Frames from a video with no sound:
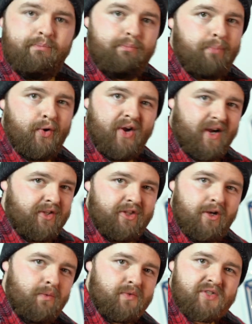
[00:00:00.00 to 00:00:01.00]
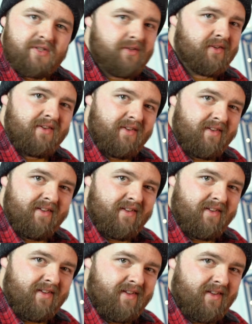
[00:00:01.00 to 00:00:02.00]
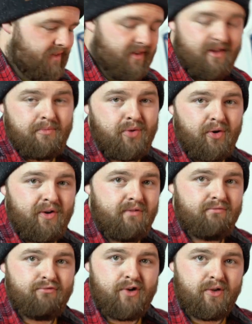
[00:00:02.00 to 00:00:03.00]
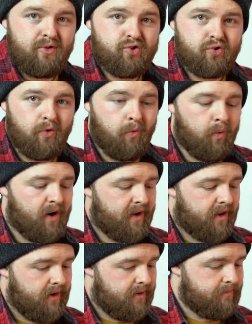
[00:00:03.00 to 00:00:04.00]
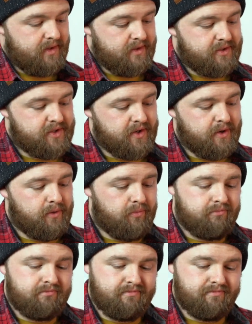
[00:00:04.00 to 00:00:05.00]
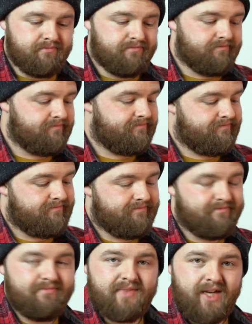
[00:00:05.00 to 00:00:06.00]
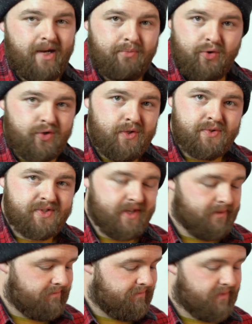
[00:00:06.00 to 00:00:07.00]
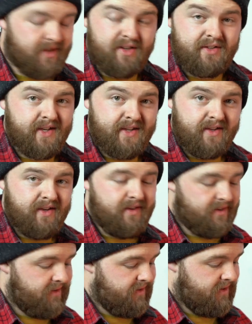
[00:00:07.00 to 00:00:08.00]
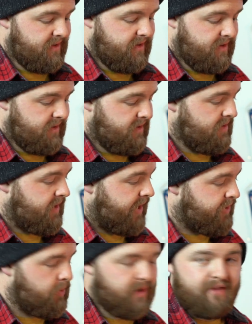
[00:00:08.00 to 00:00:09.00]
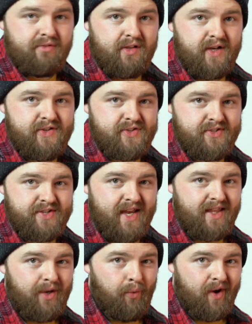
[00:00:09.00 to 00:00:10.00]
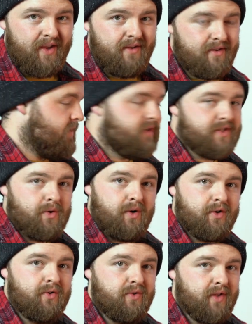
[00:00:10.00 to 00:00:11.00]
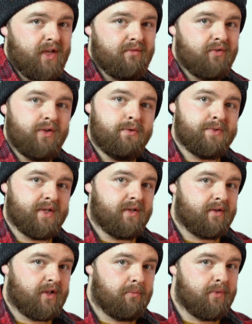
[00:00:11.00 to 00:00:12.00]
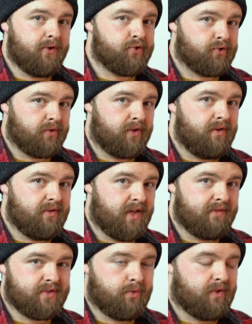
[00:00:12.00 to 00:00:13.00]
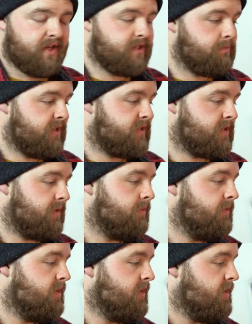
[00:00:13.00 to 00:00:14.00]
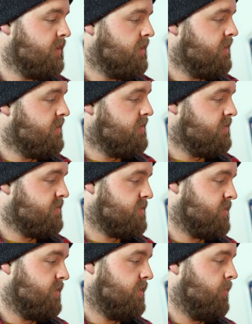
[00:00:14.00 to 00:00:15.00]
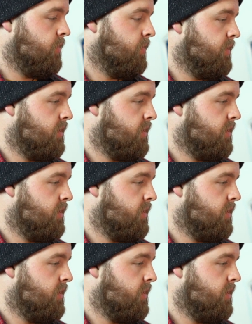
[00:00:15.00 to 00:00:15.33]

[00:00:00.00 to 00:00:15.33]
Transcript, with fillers: But I don't. I'm not even really sure why. So I'm not using it, clearly. I don't have a license anyway, so I couldn't even use it commercially if someone asked me to. So